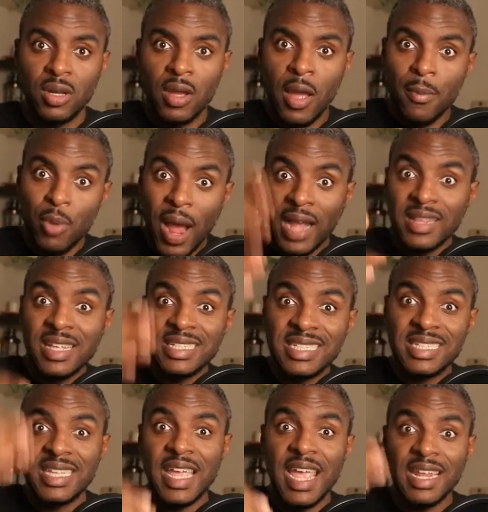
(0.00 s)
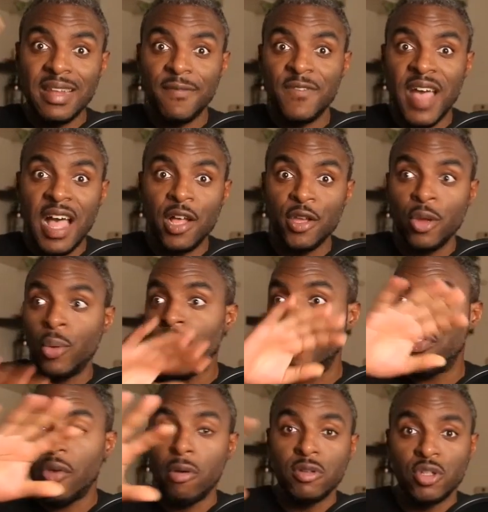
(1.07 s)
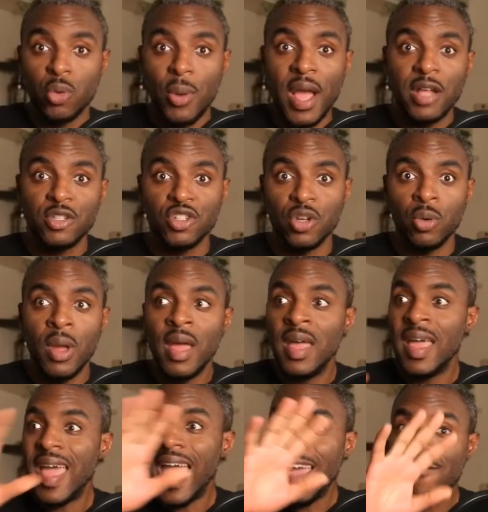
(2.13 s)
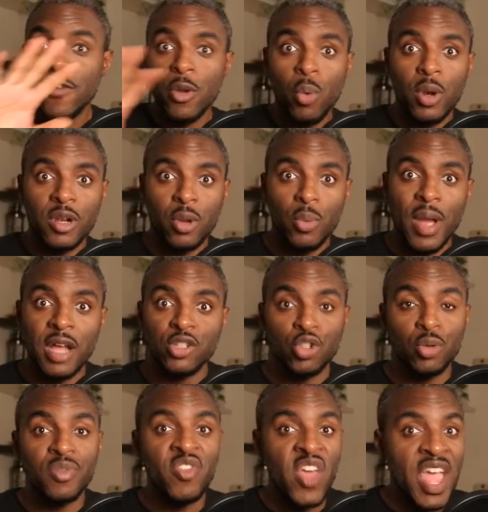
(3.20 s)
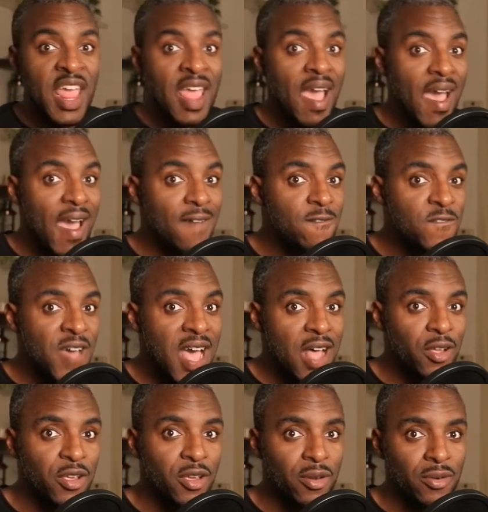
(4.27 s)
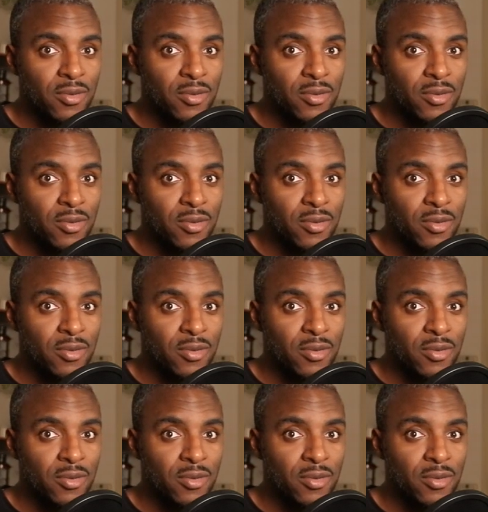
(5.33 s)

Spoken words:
Practice seeing the value in those around you. Everyone around you, they have value.